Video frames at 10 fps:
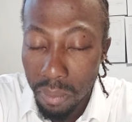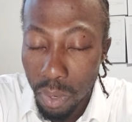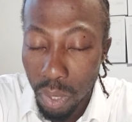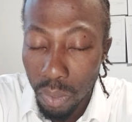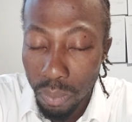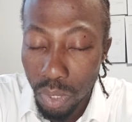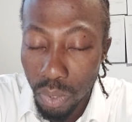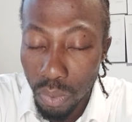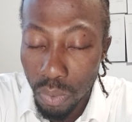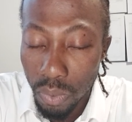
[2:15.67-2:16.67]
but come to
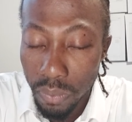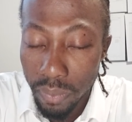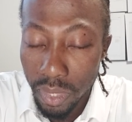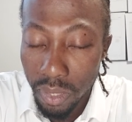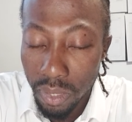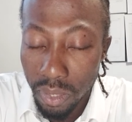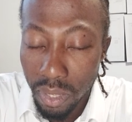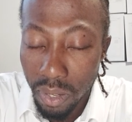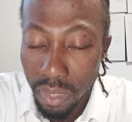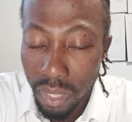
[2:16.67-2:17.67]
you,
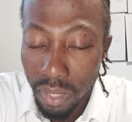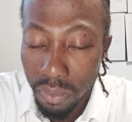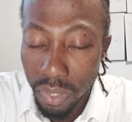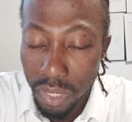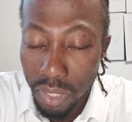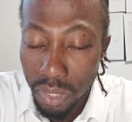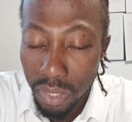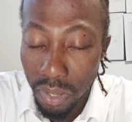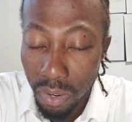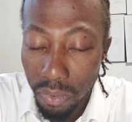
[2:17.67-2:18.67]
the author and finisher
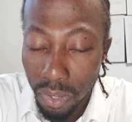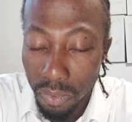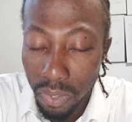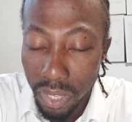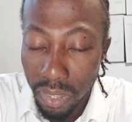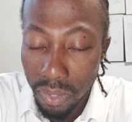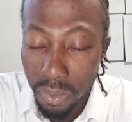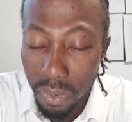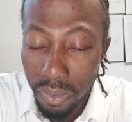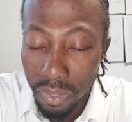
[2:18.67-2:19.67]
of our faith,
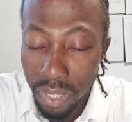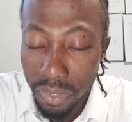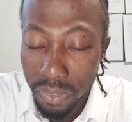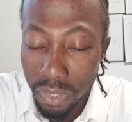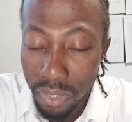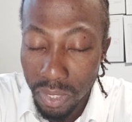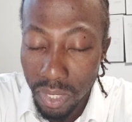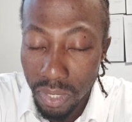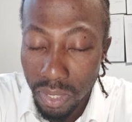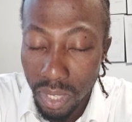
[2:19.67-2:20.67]
who have left us
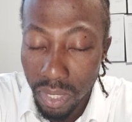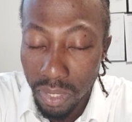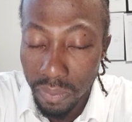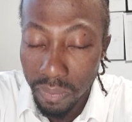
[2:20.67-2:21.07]
this thing.